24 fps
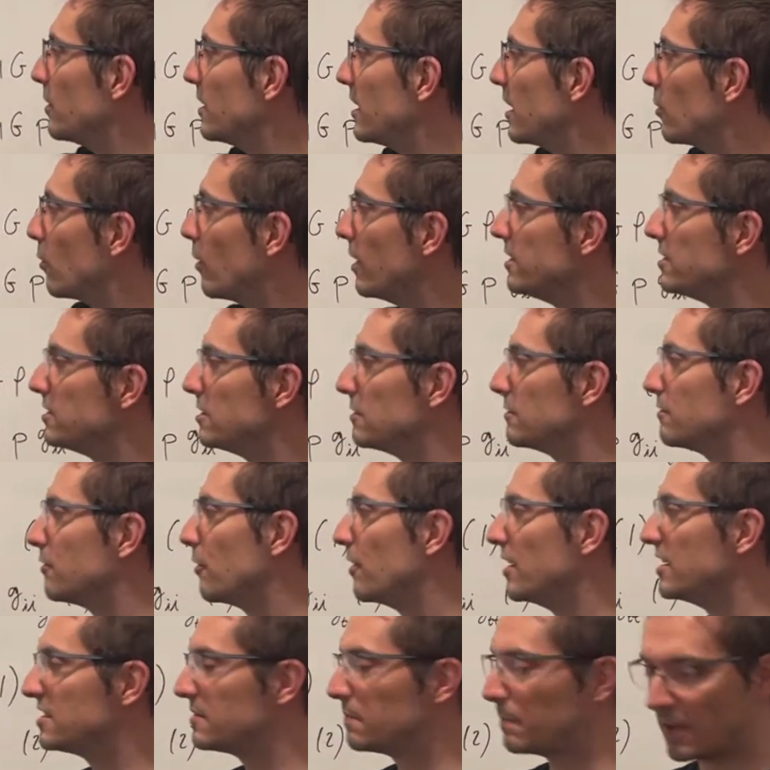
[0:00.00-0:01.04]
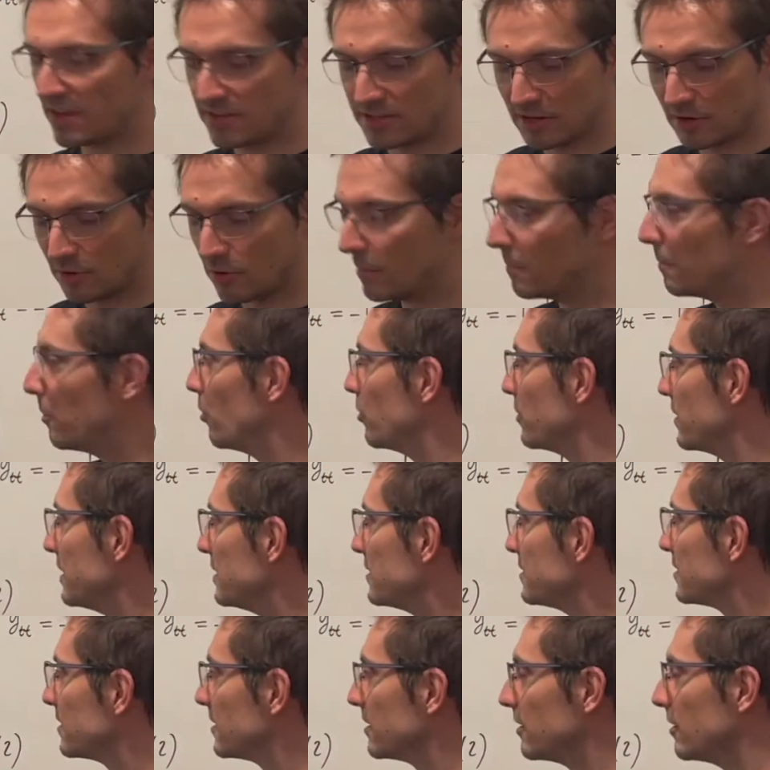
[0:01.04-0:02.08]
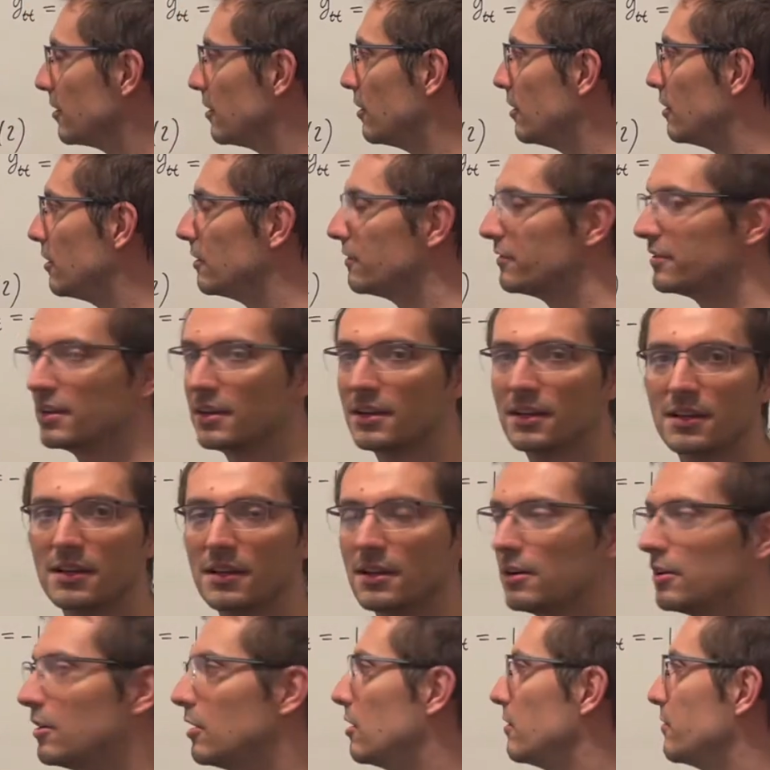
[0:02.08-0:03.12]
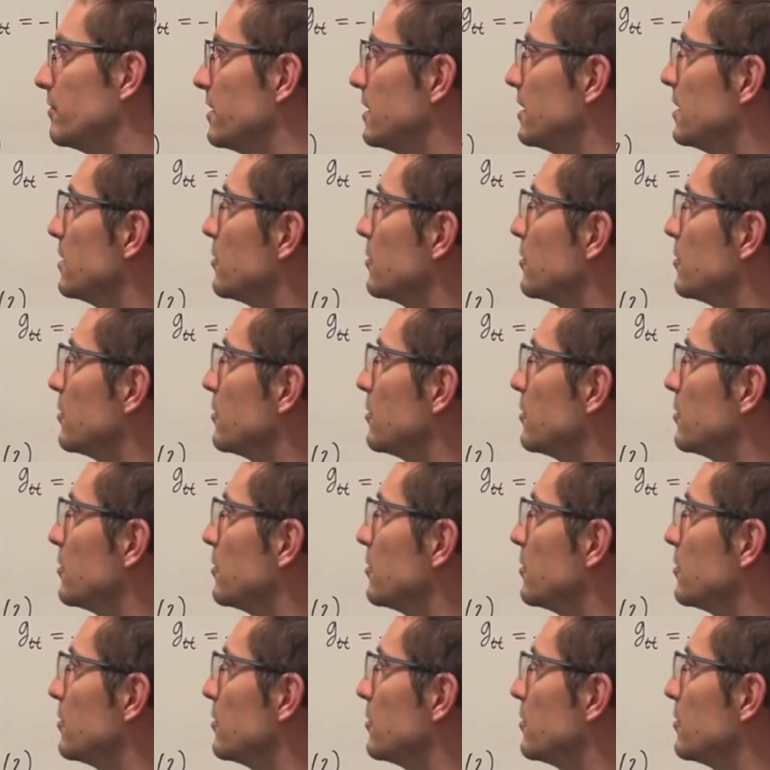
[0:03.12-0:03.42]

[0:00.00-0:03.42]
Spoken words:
equation for each spatial component of the